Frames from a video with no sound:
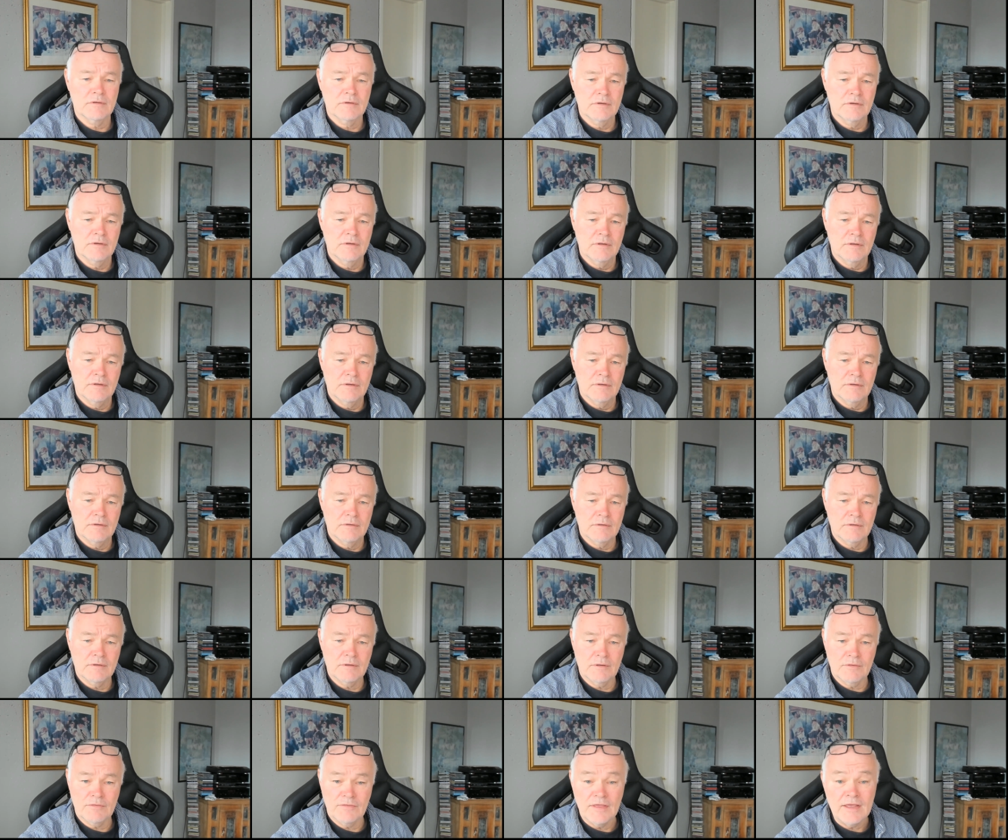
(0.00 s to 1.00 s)
uh,
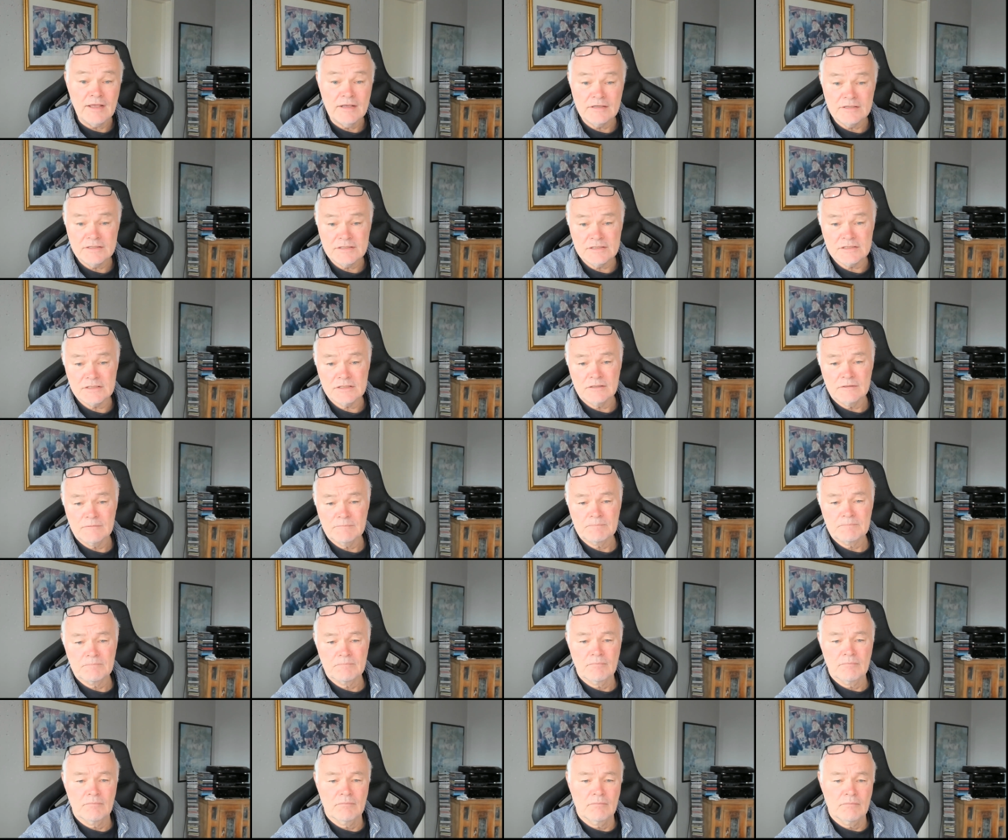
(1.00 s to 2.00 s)
things
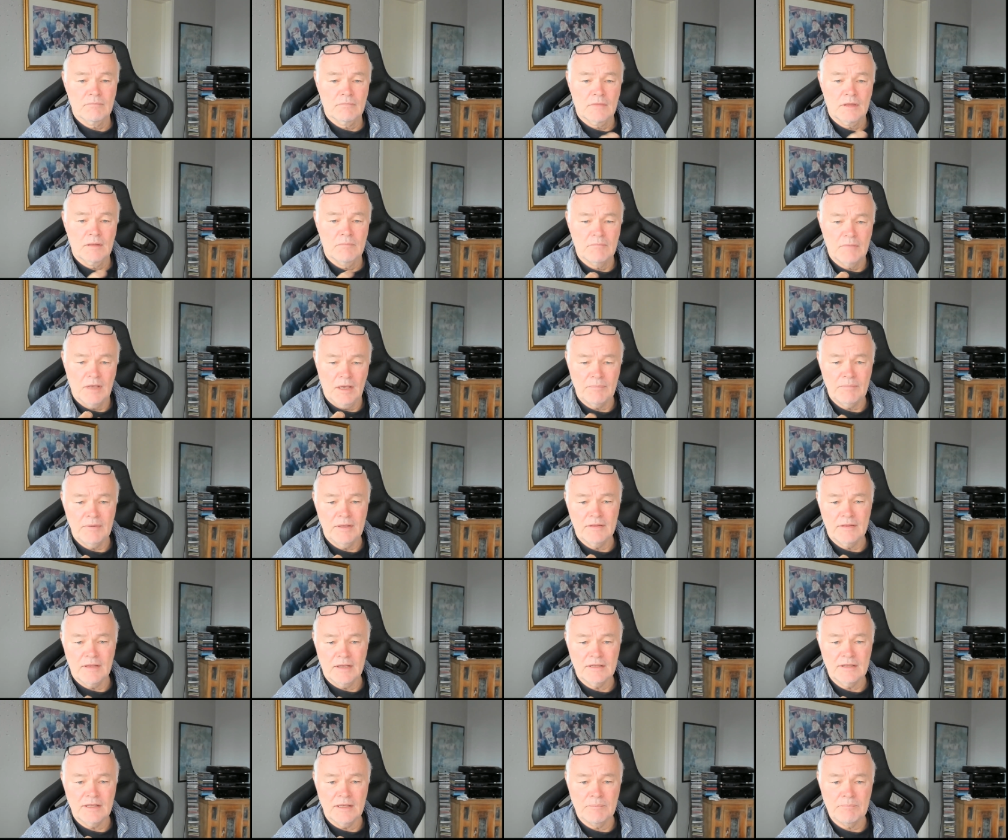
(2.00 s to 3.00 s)
maybe that
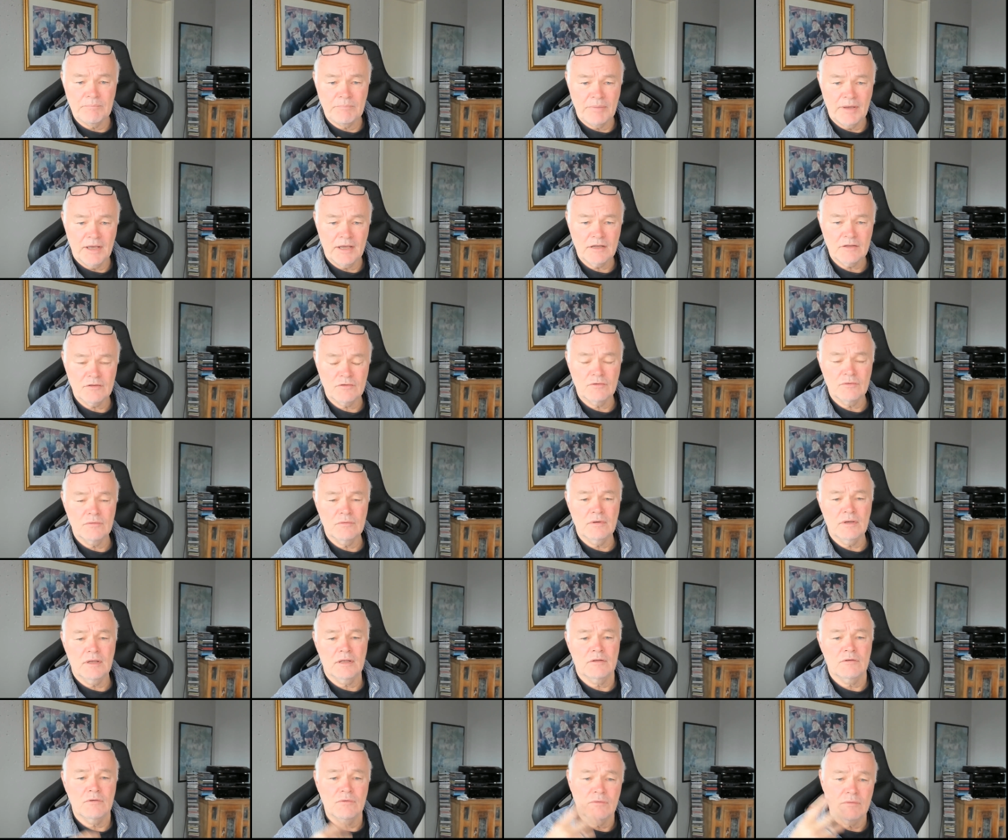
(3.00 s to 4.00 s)
impact you and you
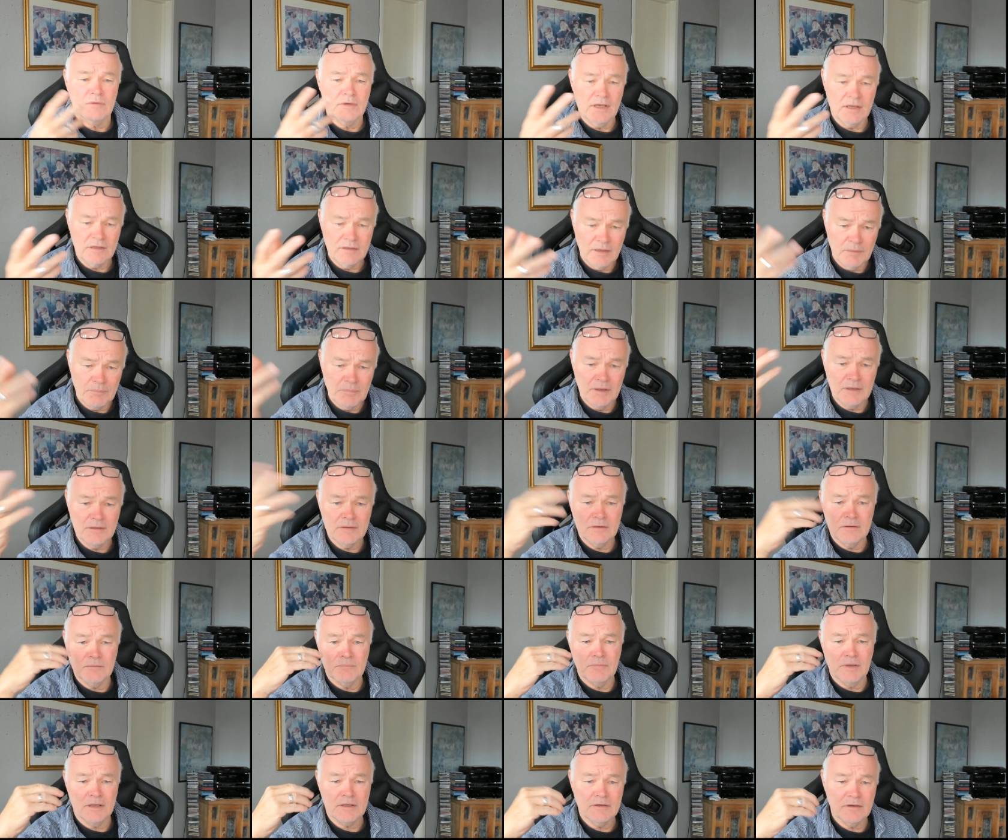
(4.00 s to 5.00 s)
get a bit
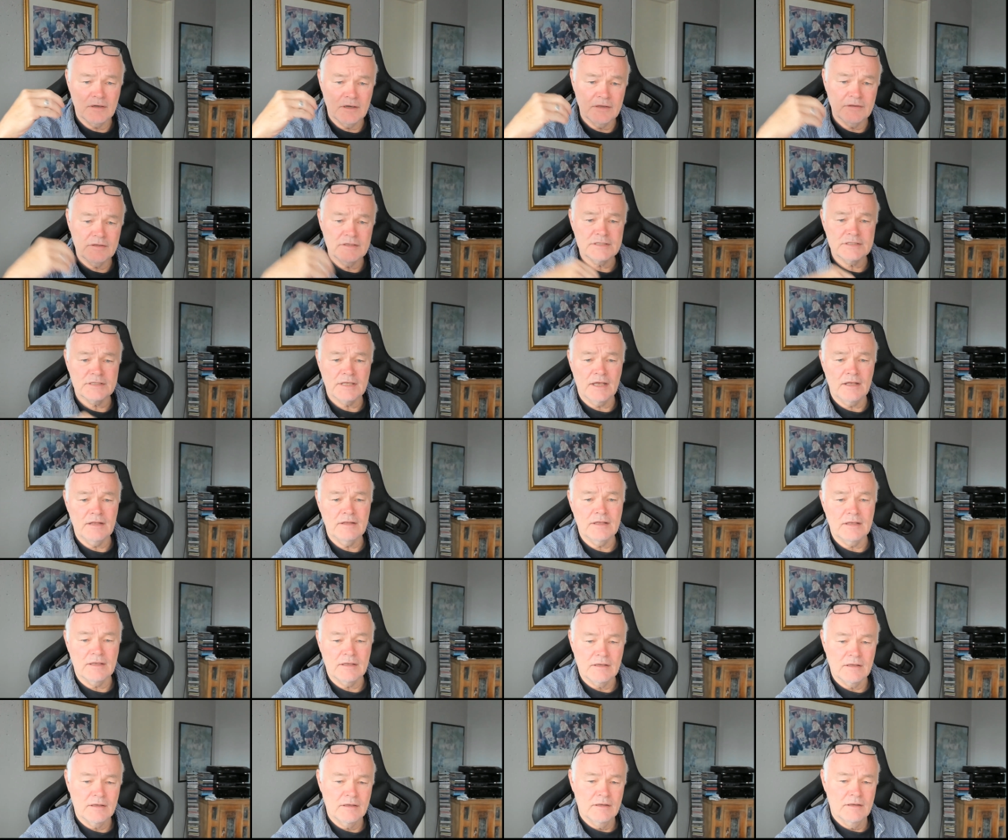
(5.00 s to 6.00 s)
better understanding
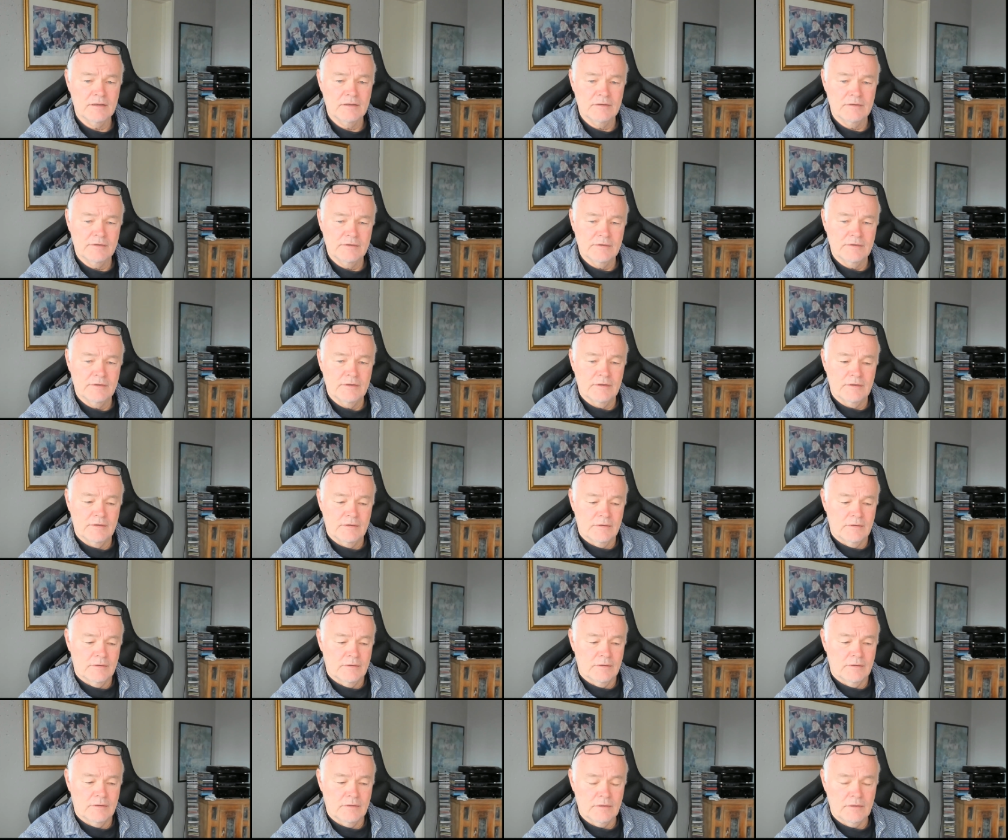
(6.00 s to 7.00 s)

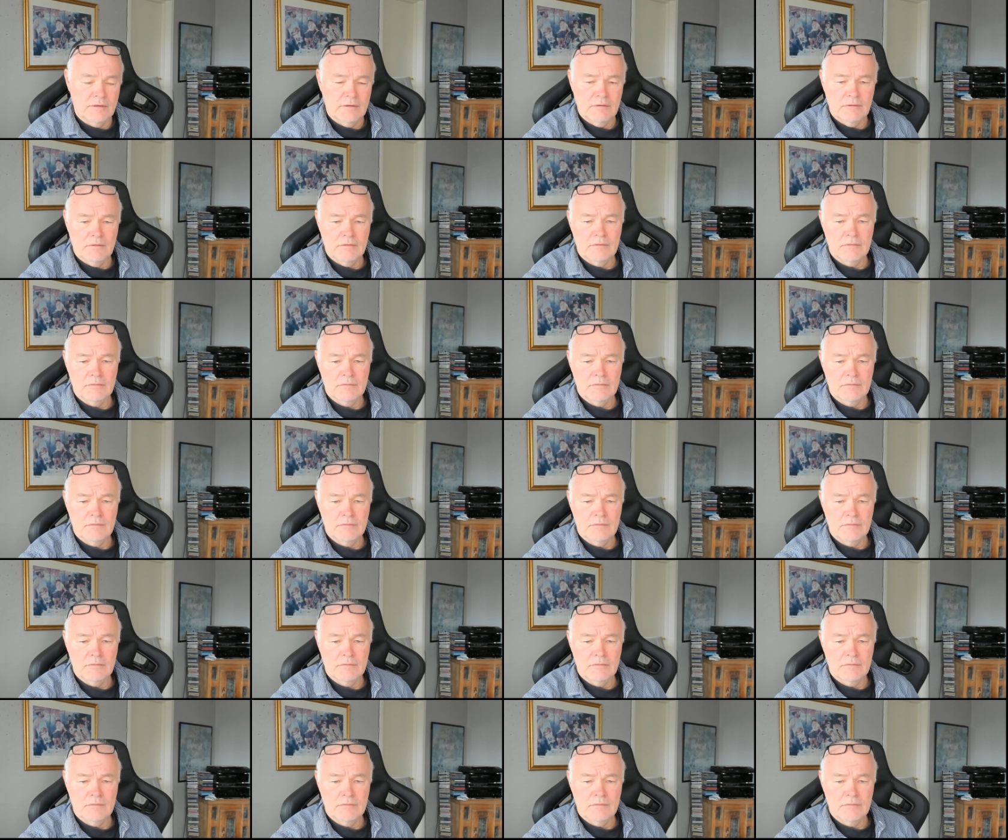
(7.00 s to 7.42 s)
um,